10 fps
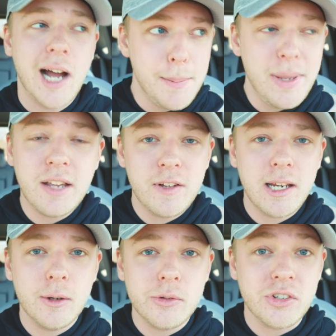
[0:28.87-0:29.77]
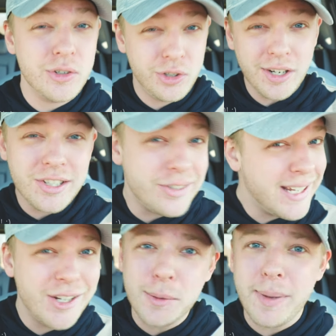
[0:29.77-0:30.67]
I make videos just
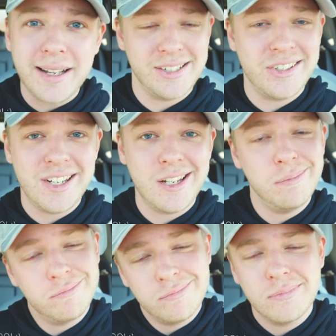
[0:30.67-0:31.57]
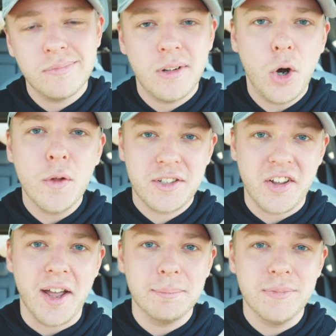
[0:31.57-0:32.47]
like you're about to see all the
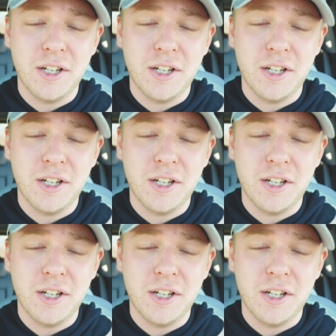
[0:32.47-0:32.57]
time. And